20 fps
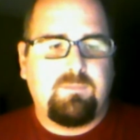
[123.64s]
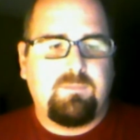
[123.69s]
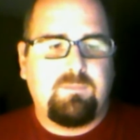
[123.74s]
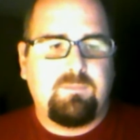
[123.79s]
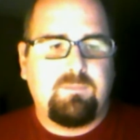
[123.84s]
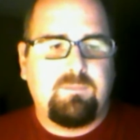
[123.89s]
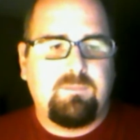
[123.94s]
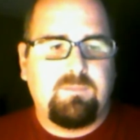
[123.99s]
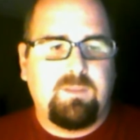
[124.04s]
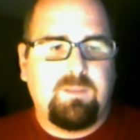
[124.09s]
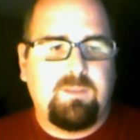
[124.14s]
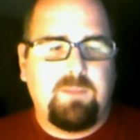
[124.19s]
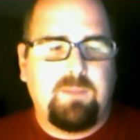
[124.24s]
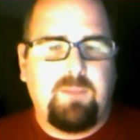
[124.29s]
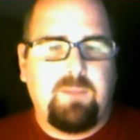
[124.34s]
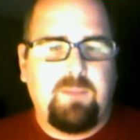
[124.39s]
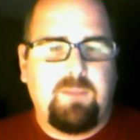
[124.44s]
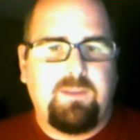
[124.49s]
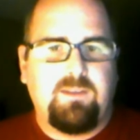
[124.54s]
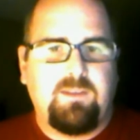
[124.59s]

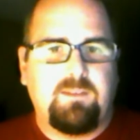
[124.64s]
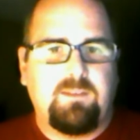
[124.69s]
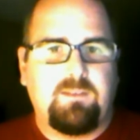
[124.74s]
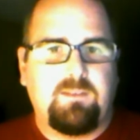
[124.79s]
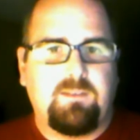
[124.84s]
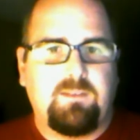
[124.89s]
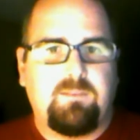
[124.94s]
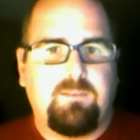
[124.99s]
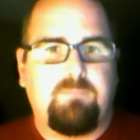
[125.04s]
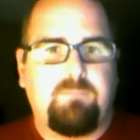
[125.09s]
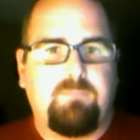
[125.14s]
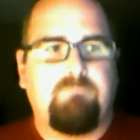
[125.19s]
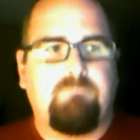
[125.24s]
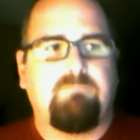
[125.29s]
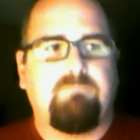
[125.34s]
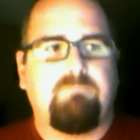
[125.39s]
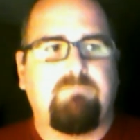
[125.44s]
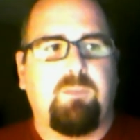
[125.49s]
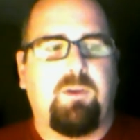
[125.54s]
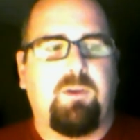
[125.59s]
sometimes he's
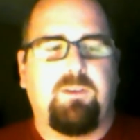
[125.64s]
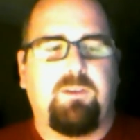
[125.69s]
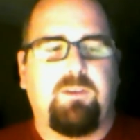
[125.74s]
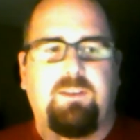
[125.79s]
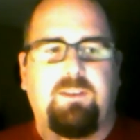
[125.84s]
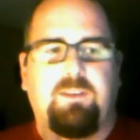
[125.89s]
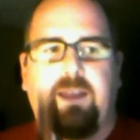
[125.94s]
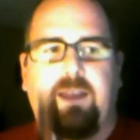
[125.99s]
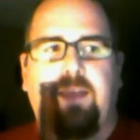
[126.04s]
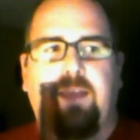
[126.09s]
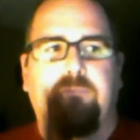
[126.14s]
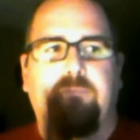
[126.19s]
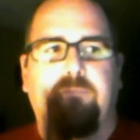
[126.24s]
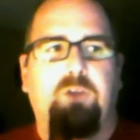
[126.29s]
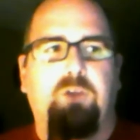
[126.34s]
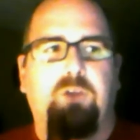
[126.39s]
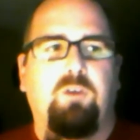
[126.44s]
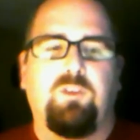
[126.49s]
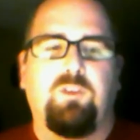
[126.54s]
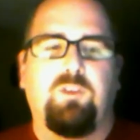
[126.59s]
the person that I
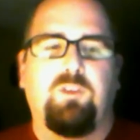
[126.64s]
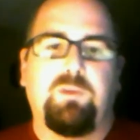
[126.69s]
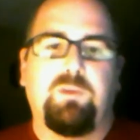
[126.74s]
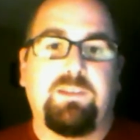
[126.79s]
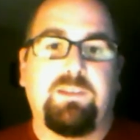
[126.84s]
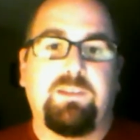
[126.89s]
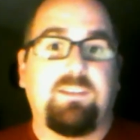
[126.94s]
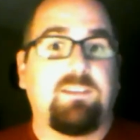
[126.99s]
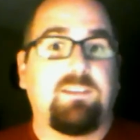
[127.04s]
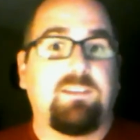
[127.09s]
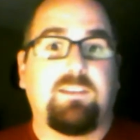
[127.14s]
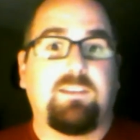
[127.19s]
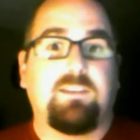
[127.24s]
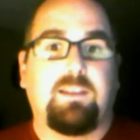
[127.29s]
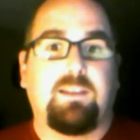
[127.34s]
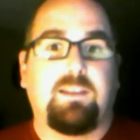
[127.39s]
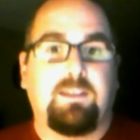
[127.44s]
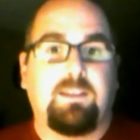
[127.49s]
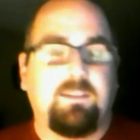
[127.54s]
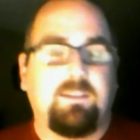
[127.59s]
go to with decisions
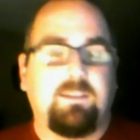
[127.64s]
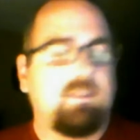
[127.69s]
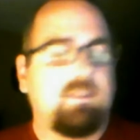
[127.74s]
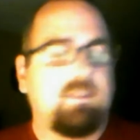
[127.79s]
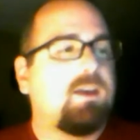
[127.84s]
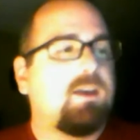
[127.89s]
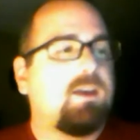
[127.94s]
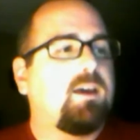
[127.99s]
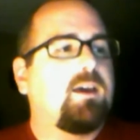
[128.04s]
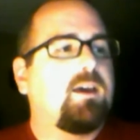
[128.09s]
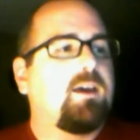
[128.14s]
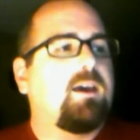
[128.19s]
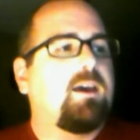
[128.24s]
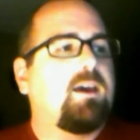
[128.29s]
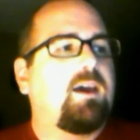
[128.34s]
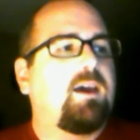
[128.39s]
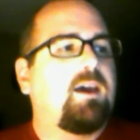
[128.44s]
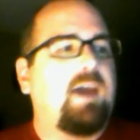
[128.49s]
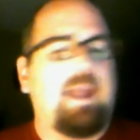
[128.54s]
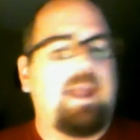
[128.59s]
like this.
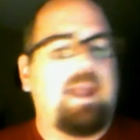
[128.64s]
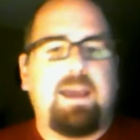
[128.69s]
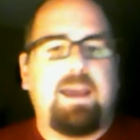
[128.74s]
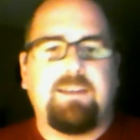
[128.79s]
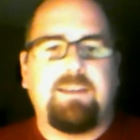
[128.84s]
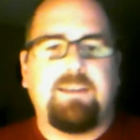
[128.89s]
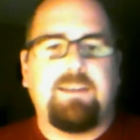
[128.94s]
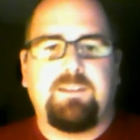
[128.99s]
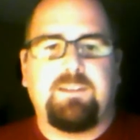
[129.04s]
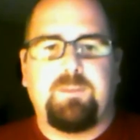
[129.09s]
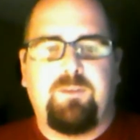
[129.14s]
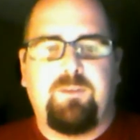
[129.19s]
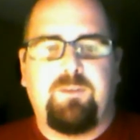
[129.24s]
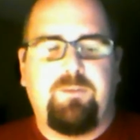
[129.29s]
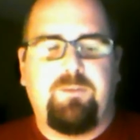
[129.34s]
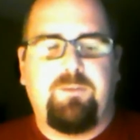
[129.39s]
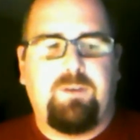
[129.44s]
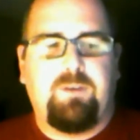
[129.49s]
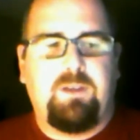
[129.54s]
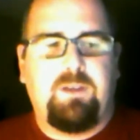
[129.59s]
And I asked him
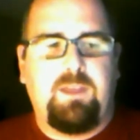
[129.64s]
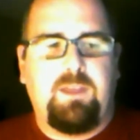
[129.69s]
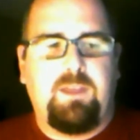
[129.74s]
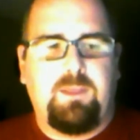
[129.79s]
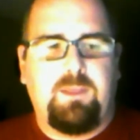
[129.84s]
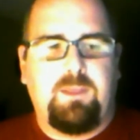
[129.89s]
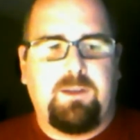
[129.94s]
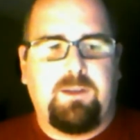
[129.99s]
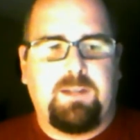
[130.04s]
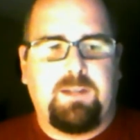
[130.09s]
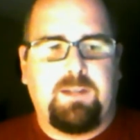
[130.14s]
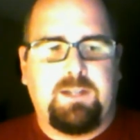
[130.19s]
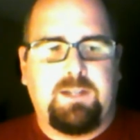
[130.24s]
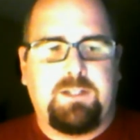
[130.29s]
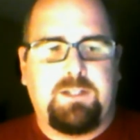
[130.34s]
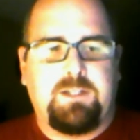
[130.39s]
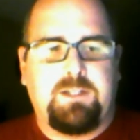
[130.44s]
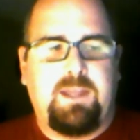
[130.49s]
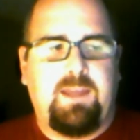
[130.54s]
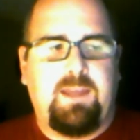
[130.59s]
if he thought that I should
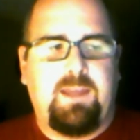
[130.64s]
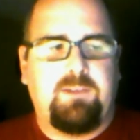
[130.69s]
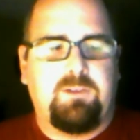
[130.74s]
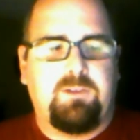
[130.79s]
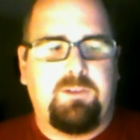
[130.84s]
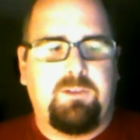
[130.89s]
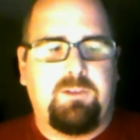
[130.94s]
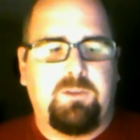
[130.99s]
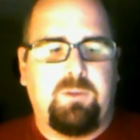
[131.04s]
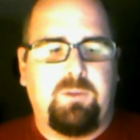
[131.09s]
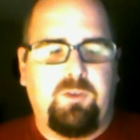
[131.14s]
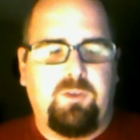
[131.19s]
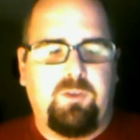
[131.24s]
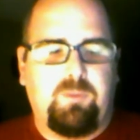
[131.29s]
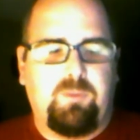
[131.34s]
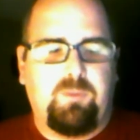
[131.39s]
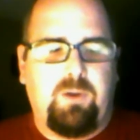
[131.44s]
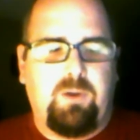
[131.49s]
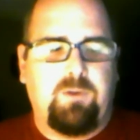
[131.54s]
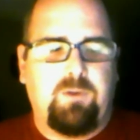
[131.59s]
cancel or
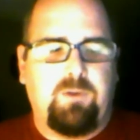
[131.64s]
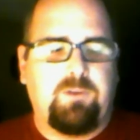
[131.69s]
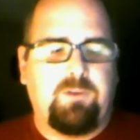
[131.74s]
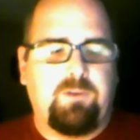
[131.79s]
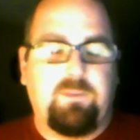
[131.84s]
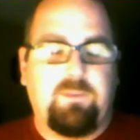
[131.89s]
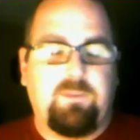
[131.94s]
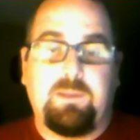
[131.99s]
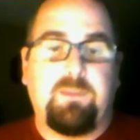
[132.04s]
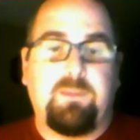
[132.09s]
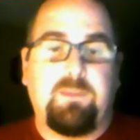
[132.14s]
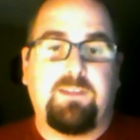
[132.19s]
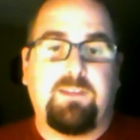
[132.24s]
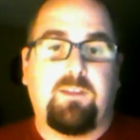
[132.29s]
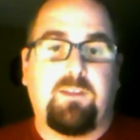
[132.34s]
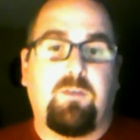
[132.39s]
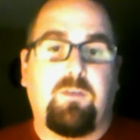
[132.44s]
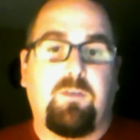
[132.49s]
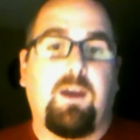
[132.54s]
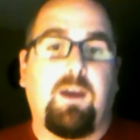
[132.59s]
postpone or something because of
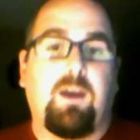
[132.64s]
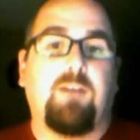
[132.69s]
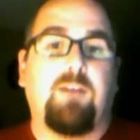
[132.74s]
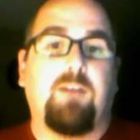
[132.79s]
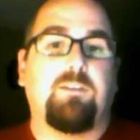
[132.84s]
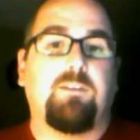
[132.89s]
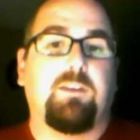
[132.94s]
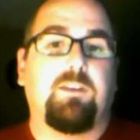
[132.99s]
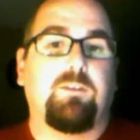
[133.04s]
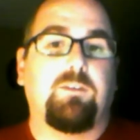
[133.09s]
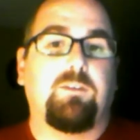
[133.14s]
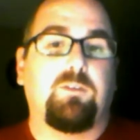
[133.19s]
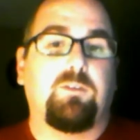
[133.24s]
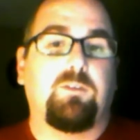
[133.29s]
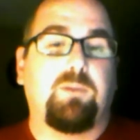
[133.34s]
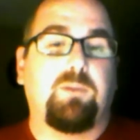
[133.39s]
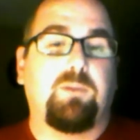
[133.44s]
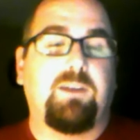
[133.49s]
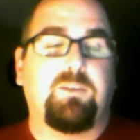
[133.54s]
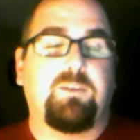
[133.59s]
the fires, and his
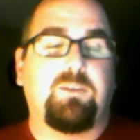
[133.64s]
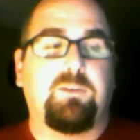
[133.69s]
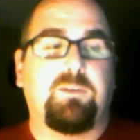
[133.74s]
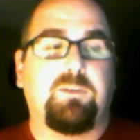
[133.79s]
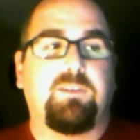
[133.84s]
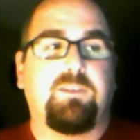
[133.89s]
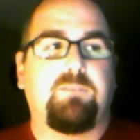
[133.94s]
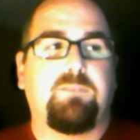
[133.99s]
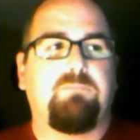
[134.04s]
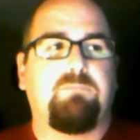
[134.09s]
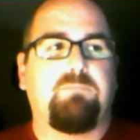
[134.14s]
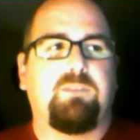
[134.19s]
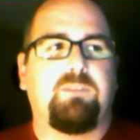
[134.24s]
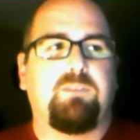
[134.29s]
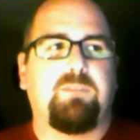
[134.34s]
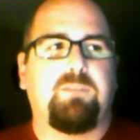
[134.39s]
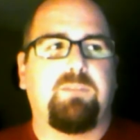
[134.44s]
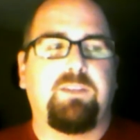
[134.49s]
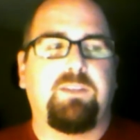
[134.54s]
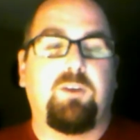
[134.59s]
response was
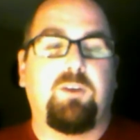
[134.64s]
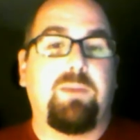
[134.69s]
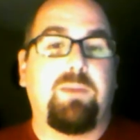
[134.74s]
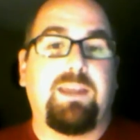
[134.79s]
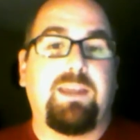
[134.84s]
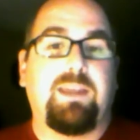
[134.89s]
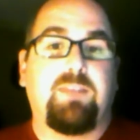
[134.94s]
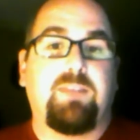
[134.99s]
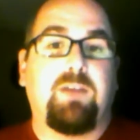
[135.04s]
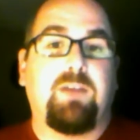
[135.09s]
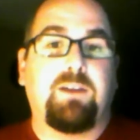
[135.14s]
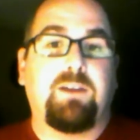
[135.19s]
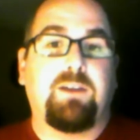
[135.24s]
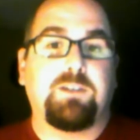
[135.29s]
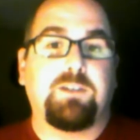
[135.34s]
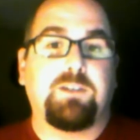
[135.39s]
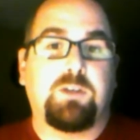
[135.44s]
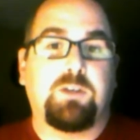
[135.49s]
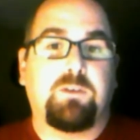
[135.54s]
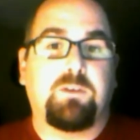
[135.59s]
simply don't make any fire
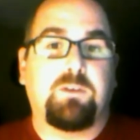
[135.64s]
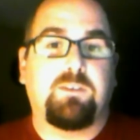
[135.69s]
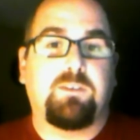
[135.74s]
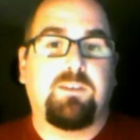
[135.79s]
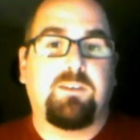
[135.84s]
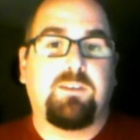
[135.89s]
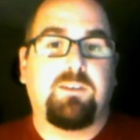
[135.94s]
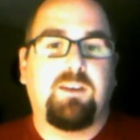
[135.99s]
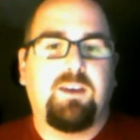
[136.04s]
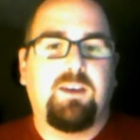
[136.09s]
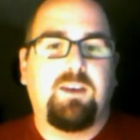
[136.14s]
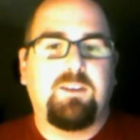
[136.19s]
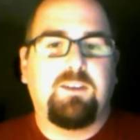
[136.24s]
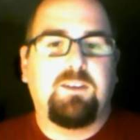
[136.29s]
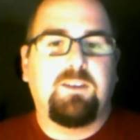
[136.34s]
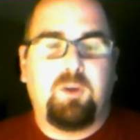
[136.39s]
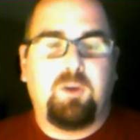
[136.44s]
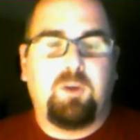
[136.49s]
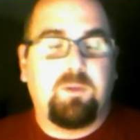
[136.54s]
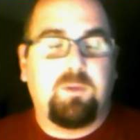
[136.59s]
jokes.
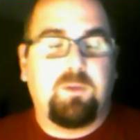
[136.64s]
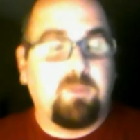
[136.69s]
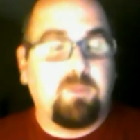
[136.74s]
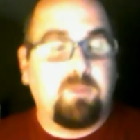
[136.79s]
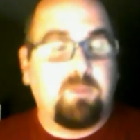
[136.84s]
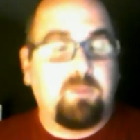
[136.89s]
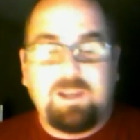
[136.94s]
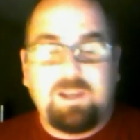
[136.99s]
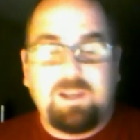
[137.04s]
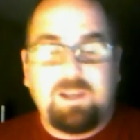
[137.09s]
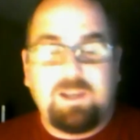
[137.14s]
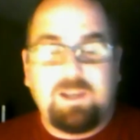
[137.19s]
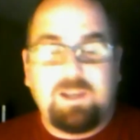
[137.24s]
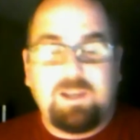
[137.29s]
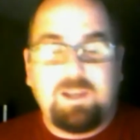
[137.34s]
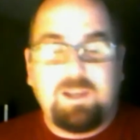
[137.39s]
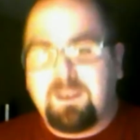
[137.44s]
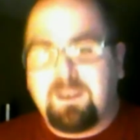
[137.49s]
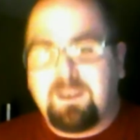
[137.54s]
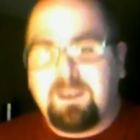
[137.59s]
So there will be no
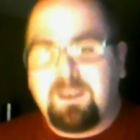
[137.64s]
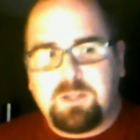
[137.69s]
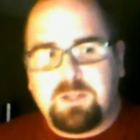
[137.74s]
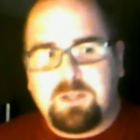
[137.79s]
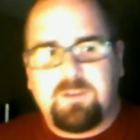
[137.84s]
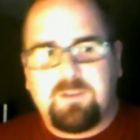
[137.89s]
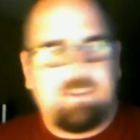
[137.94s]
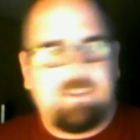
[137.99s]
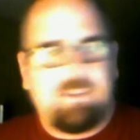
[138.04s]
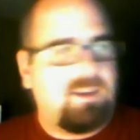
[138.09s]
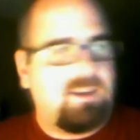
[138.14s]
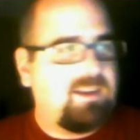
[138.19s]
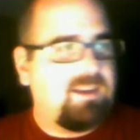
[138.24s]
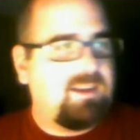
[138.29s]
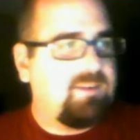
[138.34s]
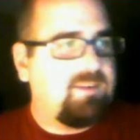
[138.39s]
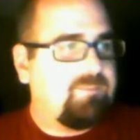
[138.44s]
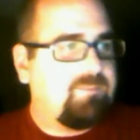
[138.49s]
fire jokes tonight,